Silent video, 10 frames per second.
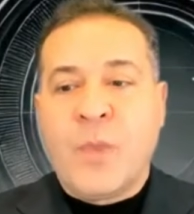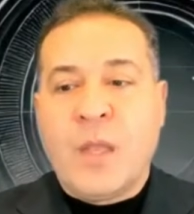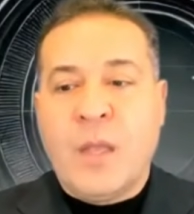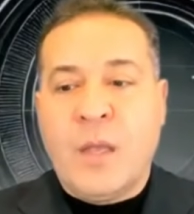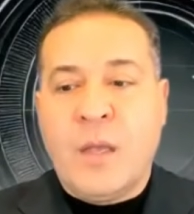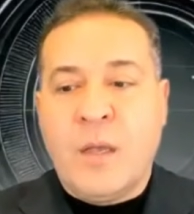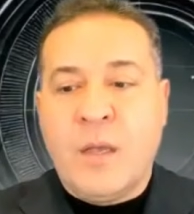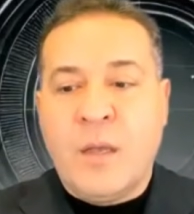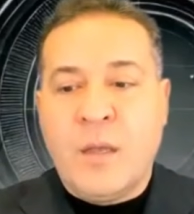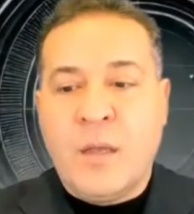the
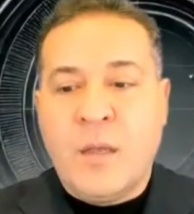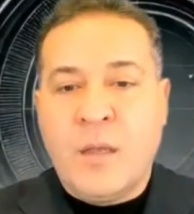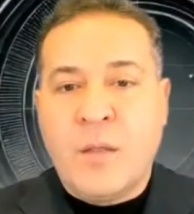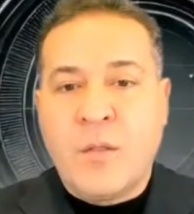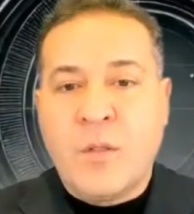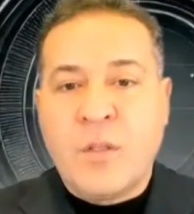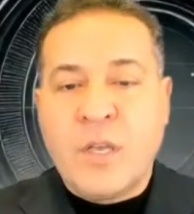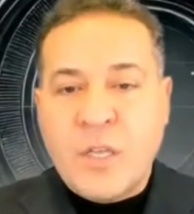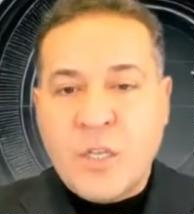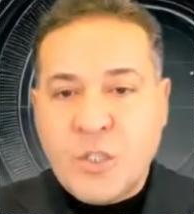
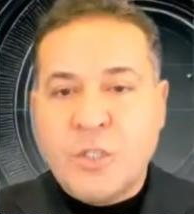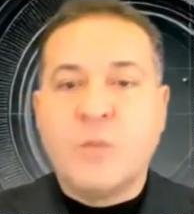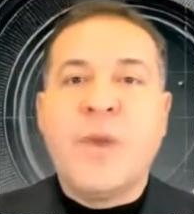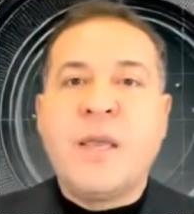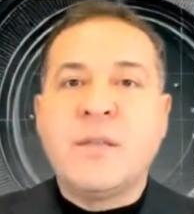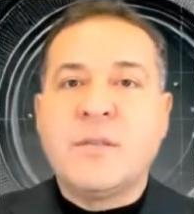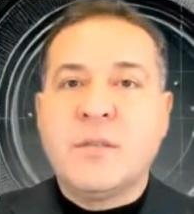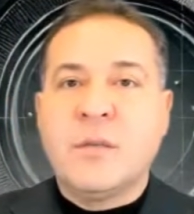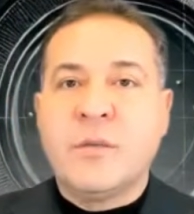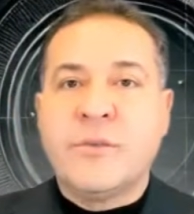initial base
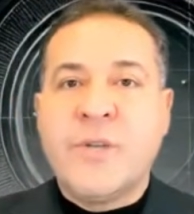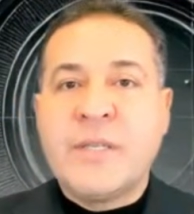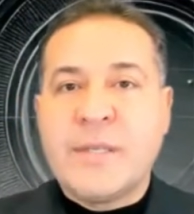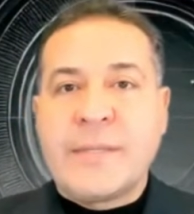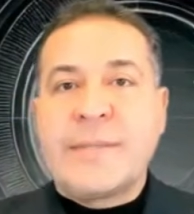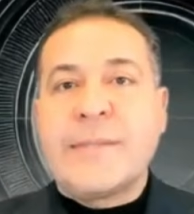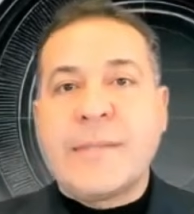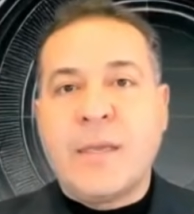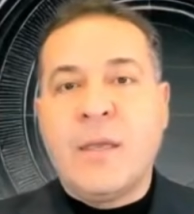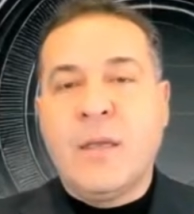
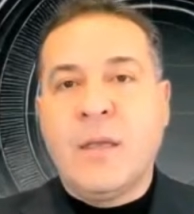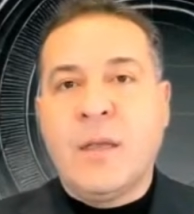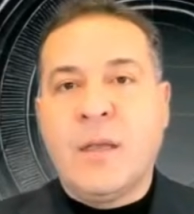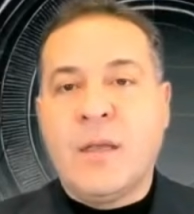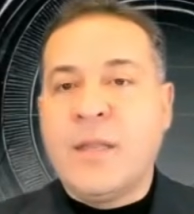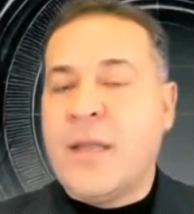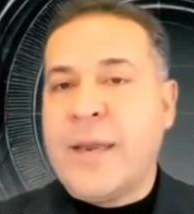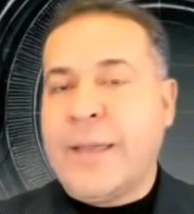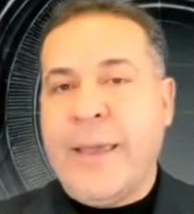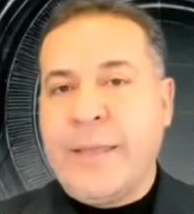residency in any
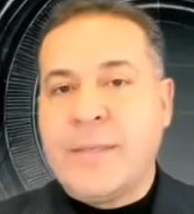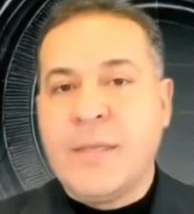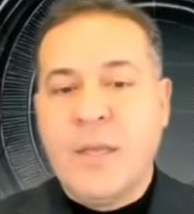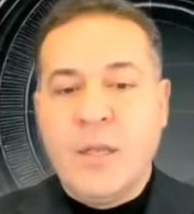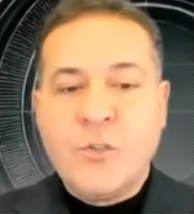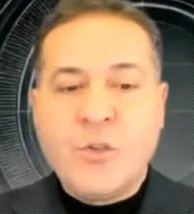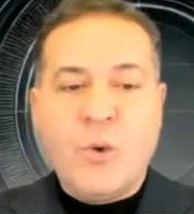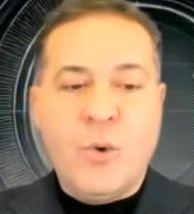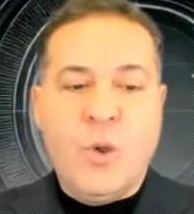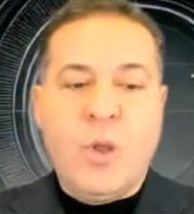case.
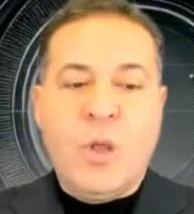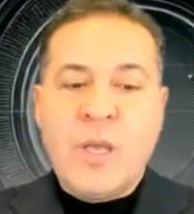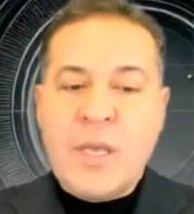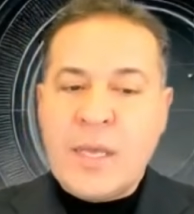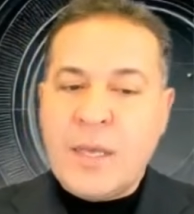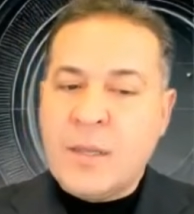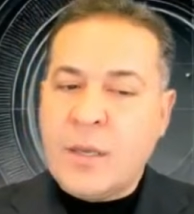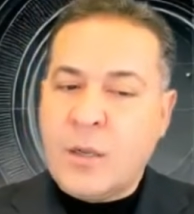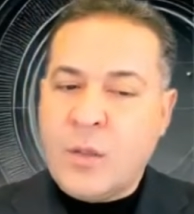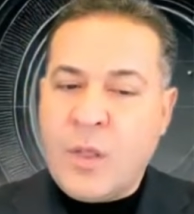So
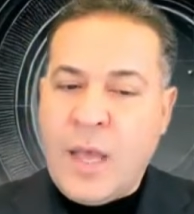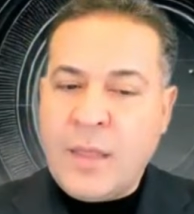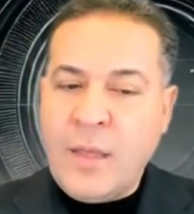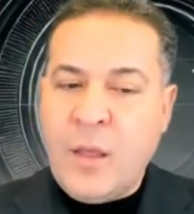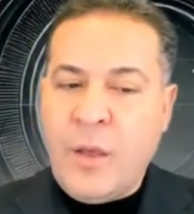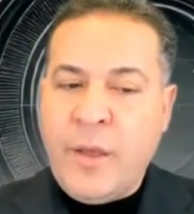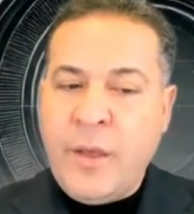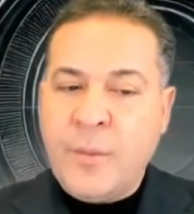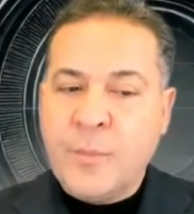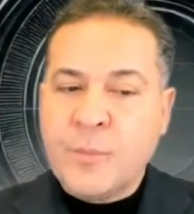I think
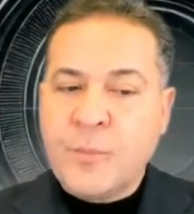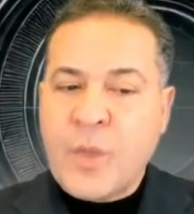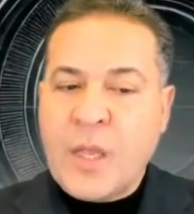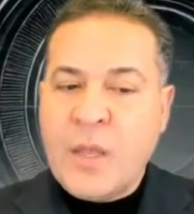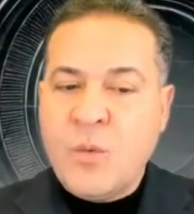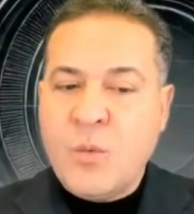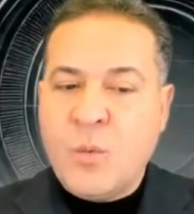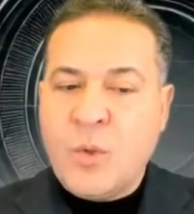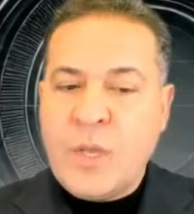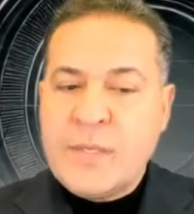
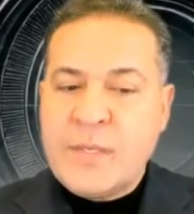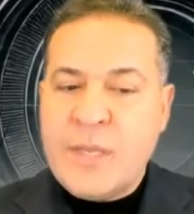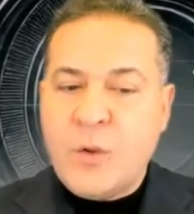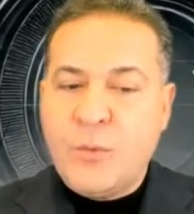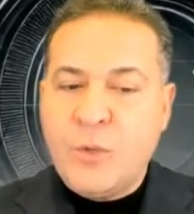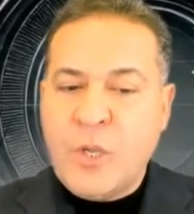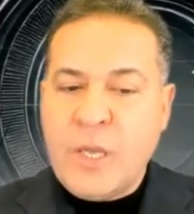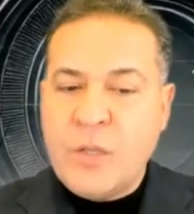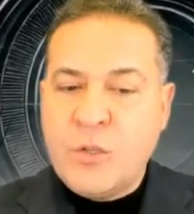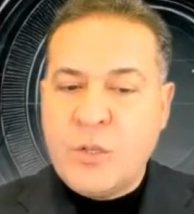instead of
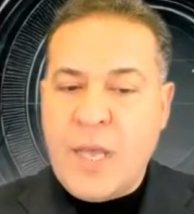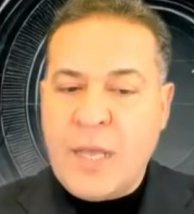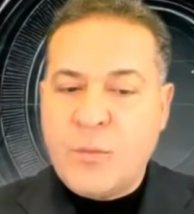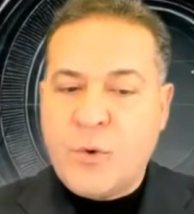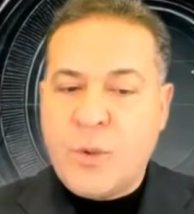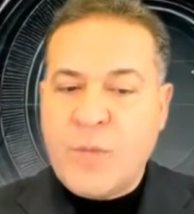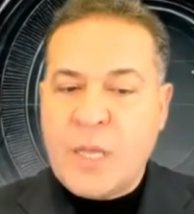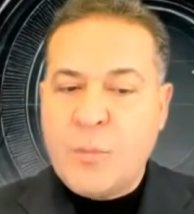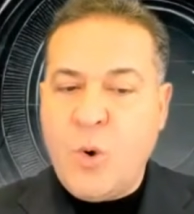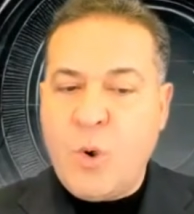looking into that from
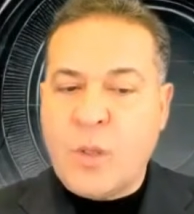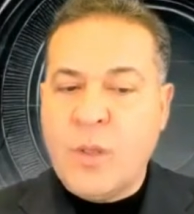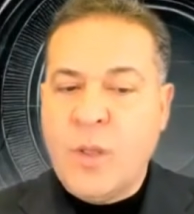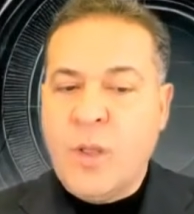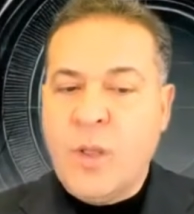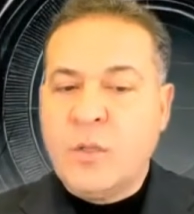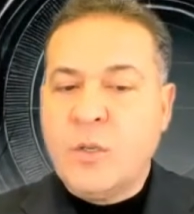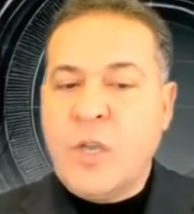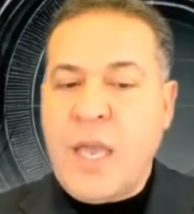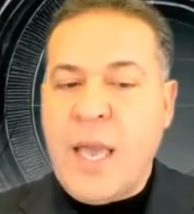that point,
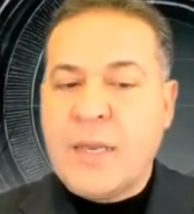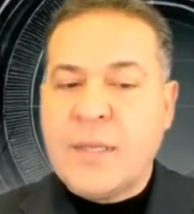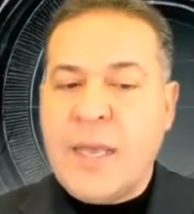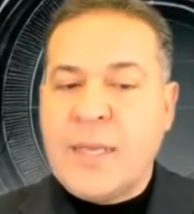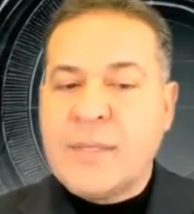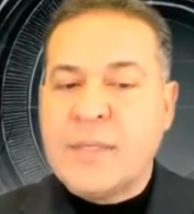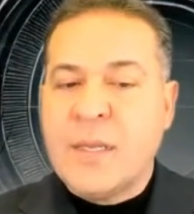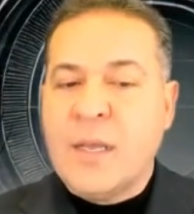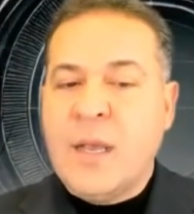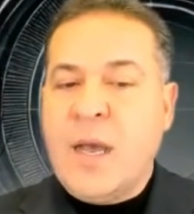looking at it as
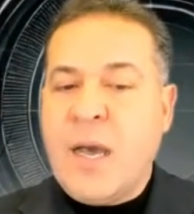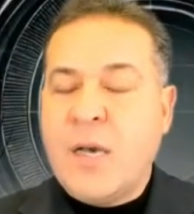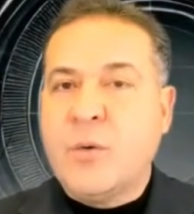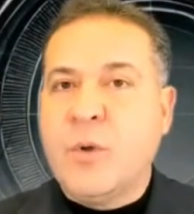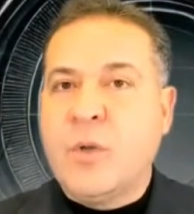how